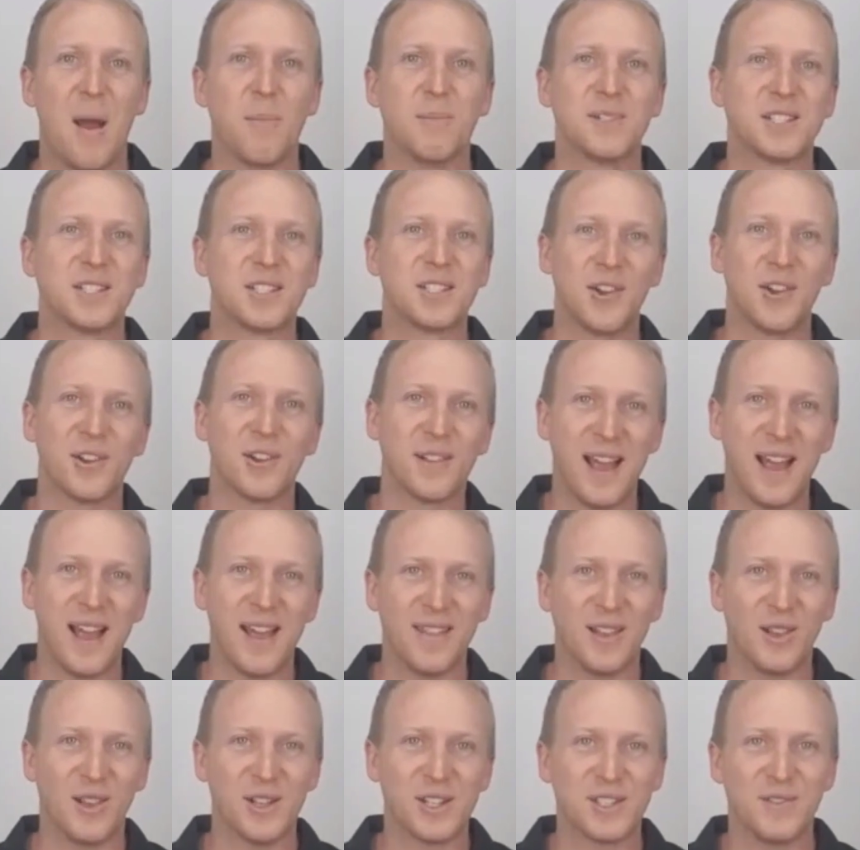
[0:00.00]
I'm so
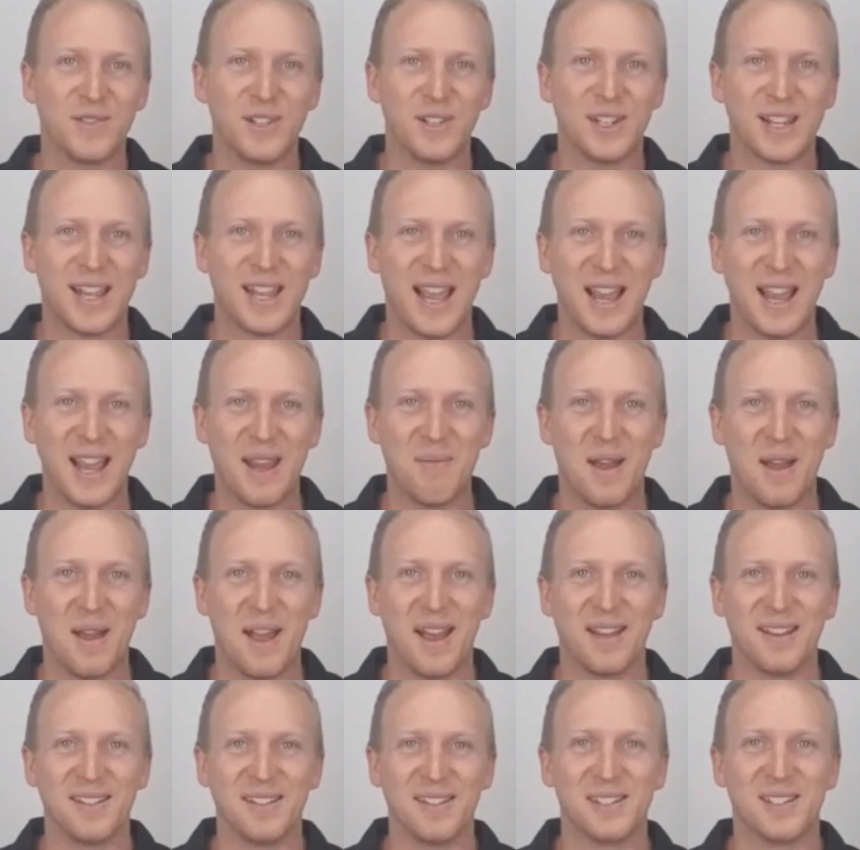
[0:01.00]
glad that lots of you came
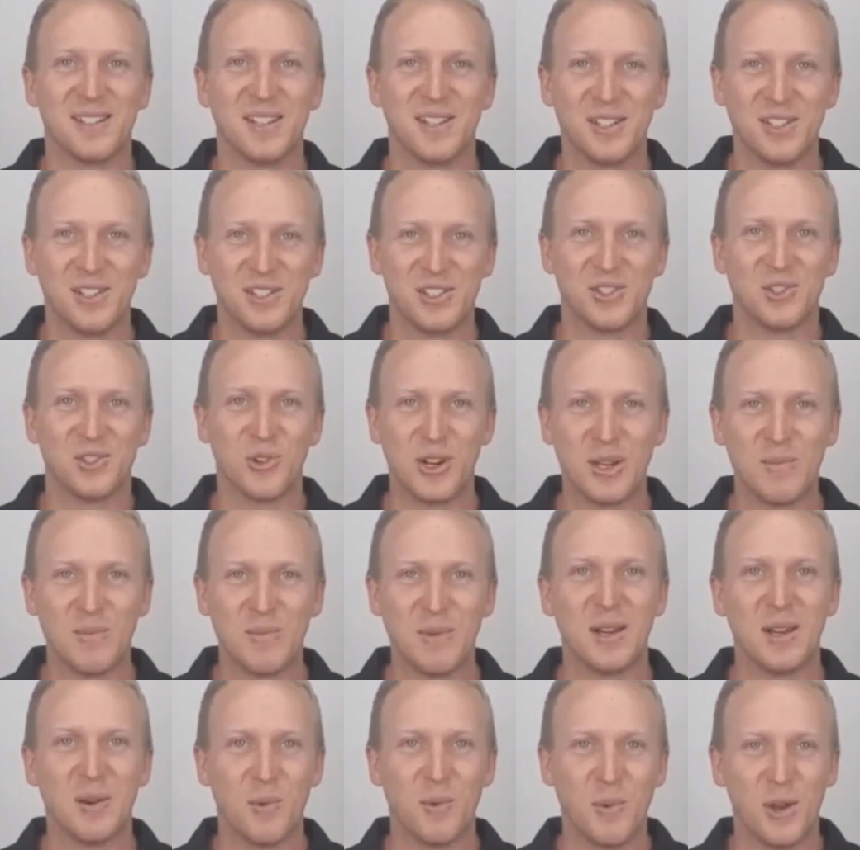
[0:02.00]
and joined
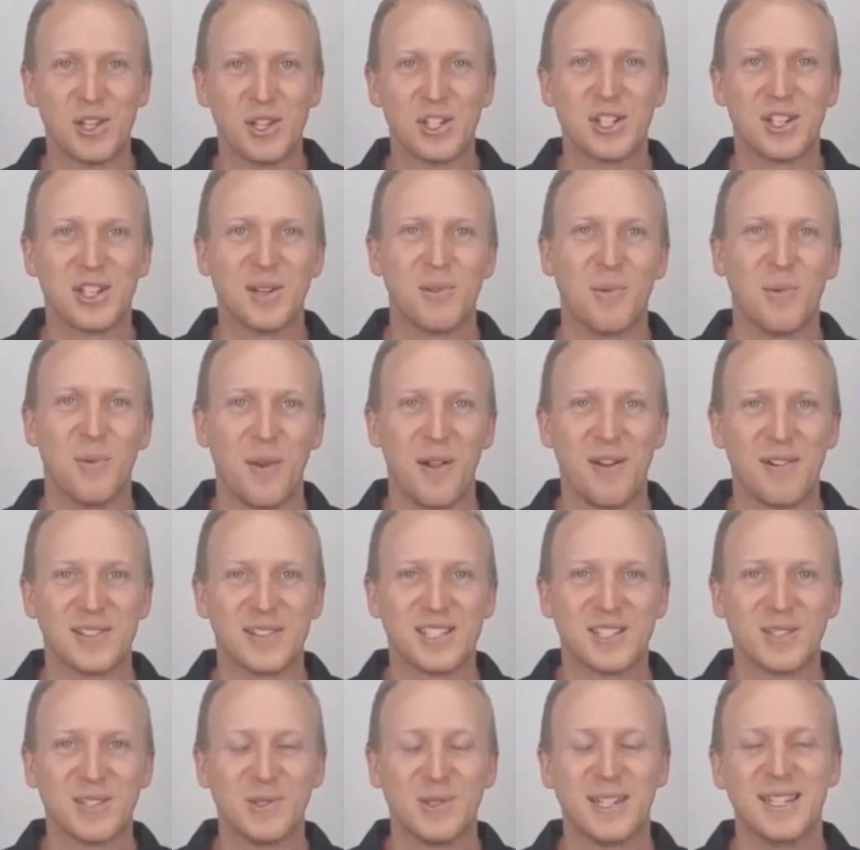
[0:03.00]
me to watch what I
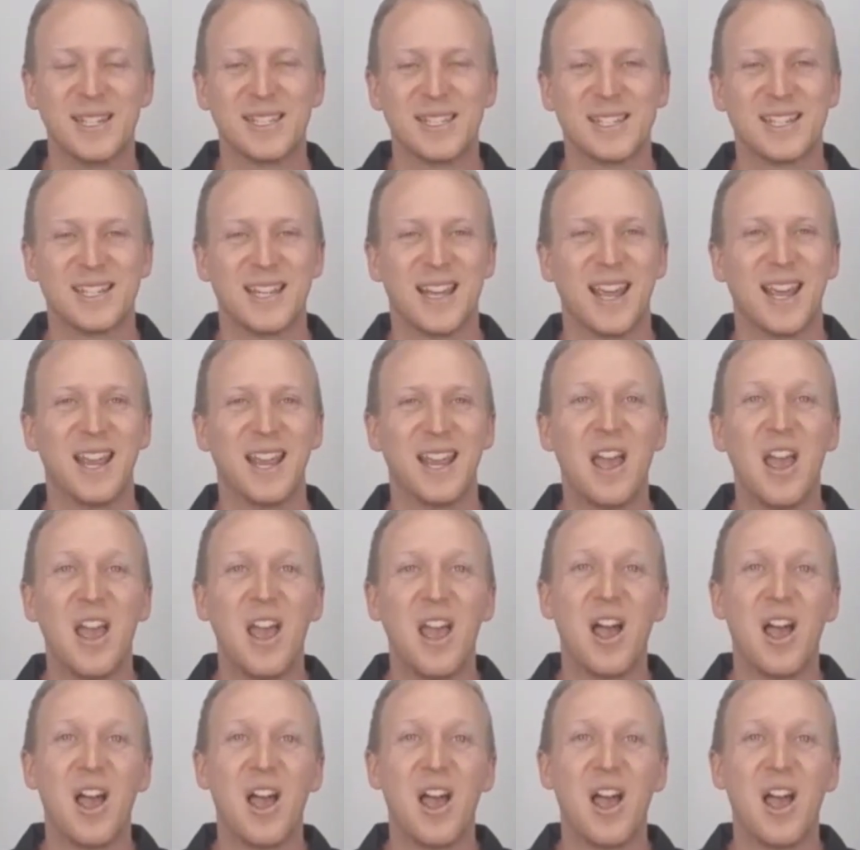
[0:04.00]
was doing here today.